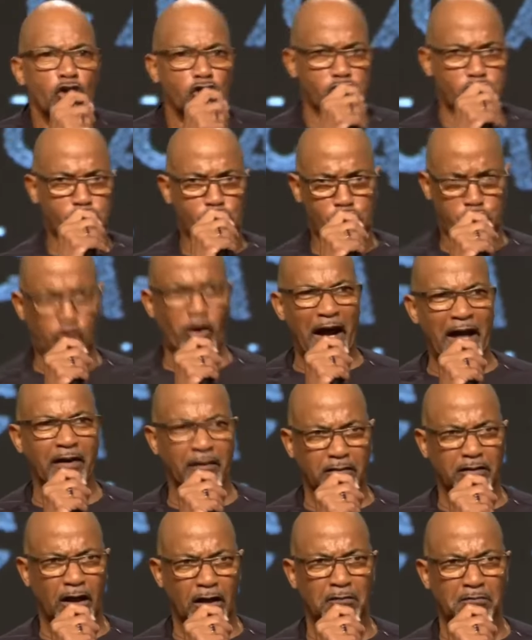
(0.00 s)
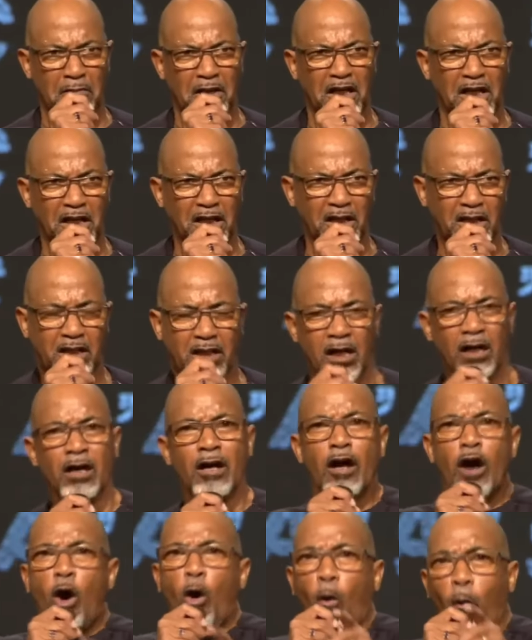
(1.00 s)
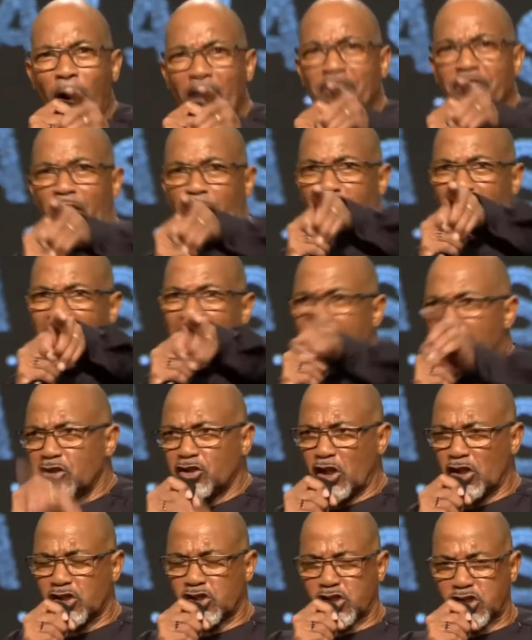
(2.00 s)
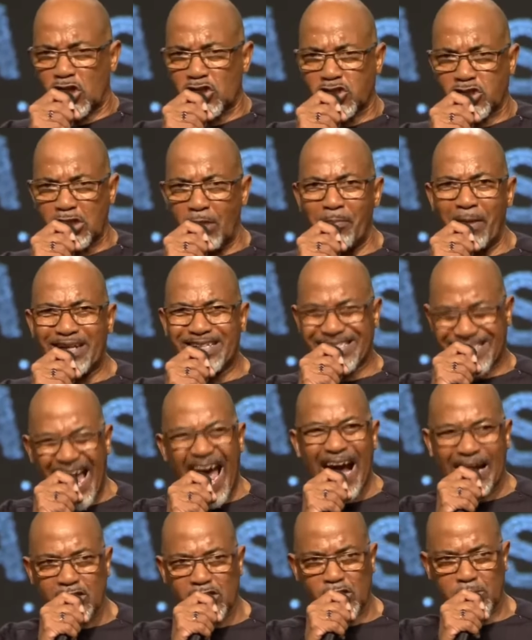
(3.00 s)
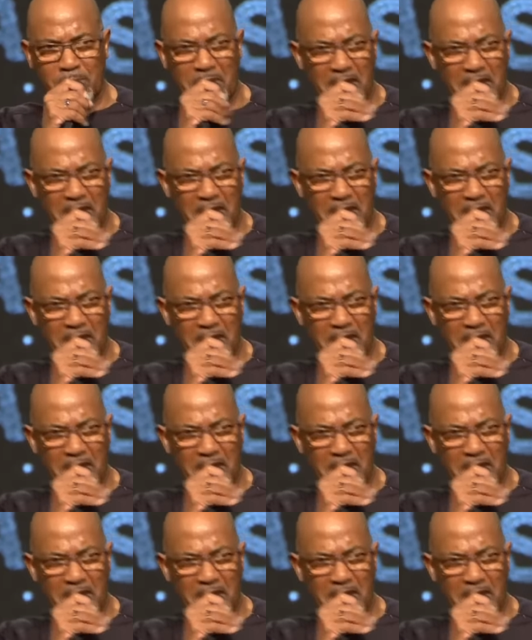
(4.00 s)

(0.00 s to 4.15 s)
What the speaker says: Strengthen me when the religious system attacks